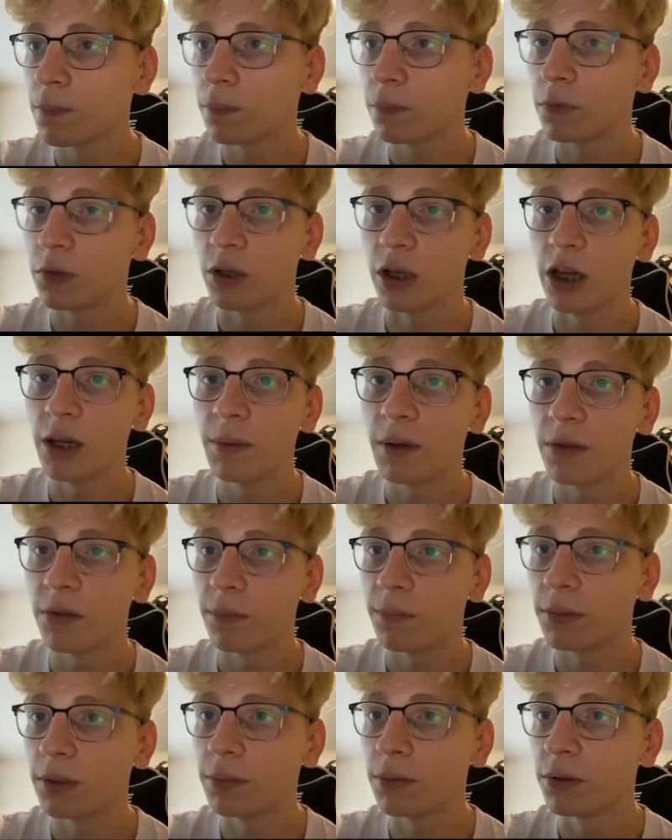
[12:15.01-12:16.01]
you help other
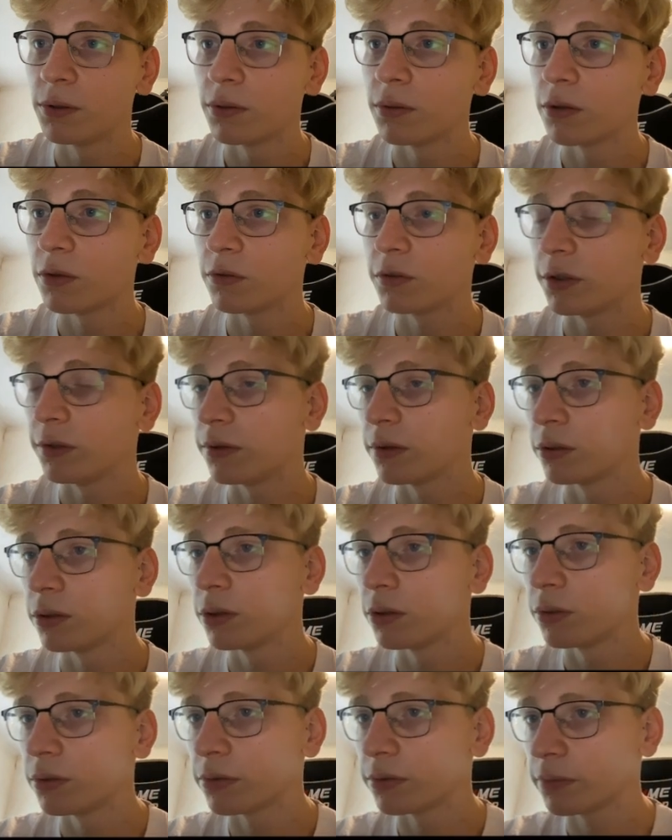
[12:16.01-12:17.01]
people achieve the
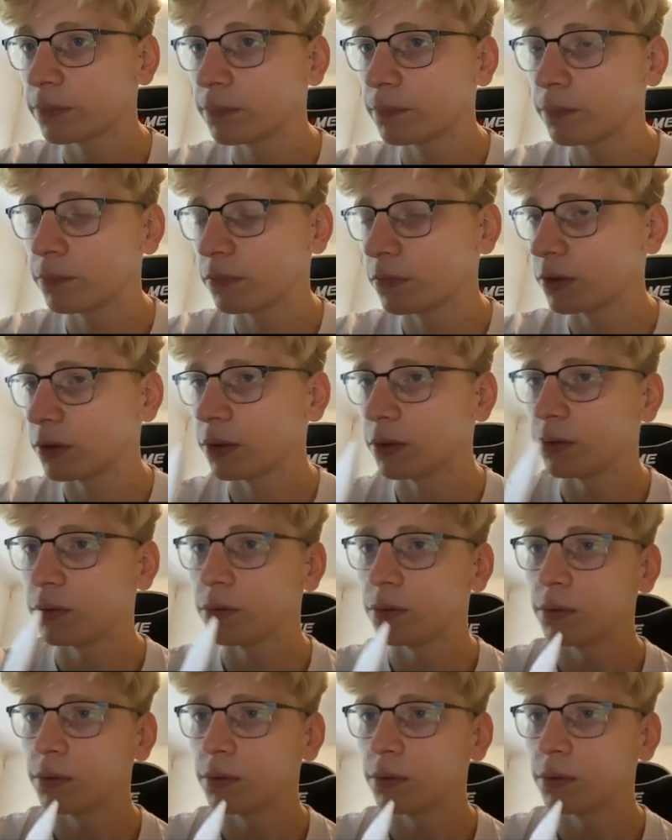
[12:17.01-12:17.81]
goals, and